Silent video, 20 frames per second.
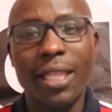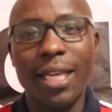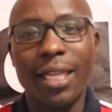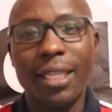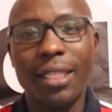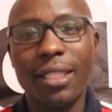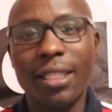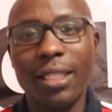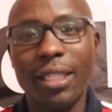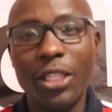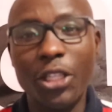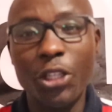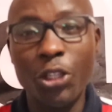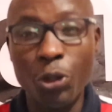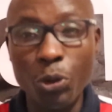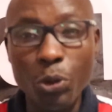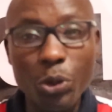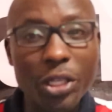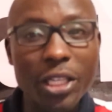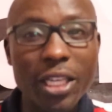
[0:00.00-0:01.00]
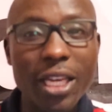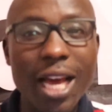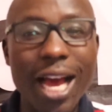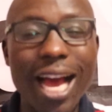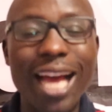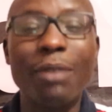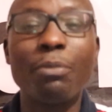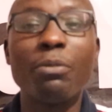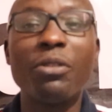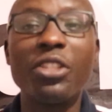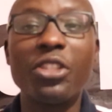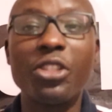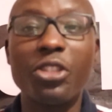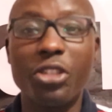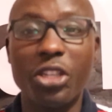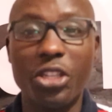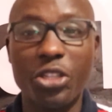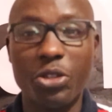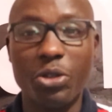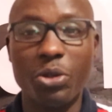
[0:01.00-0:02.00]
that UDA
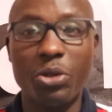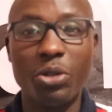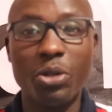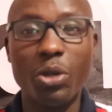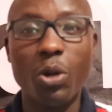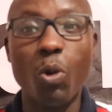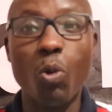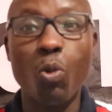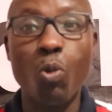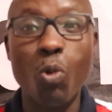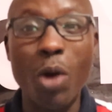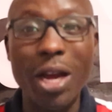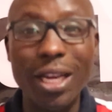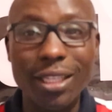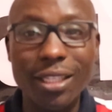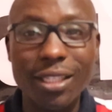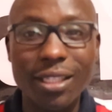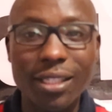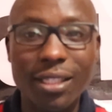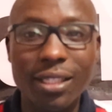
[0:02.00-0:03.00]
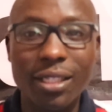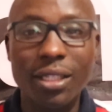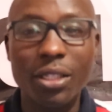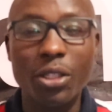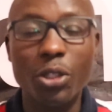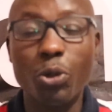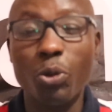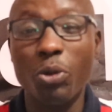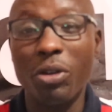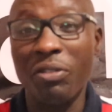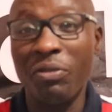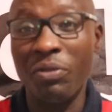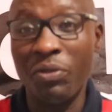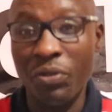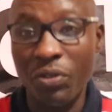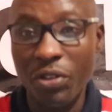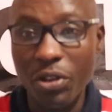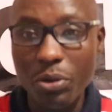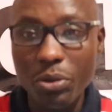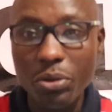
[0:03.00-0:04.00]
administration wants to
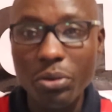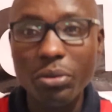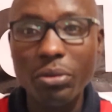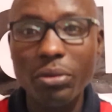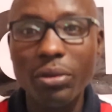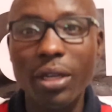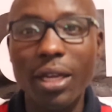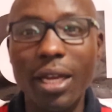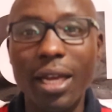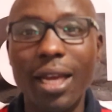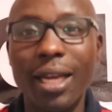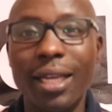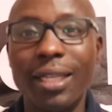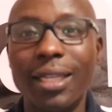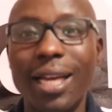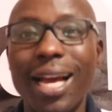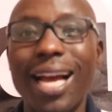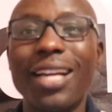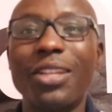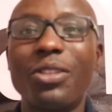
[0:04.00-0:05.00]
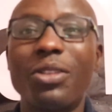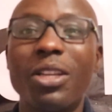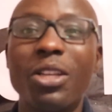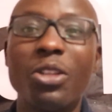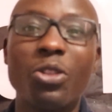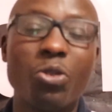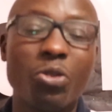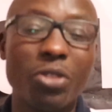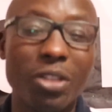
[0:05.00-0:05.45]
review and actually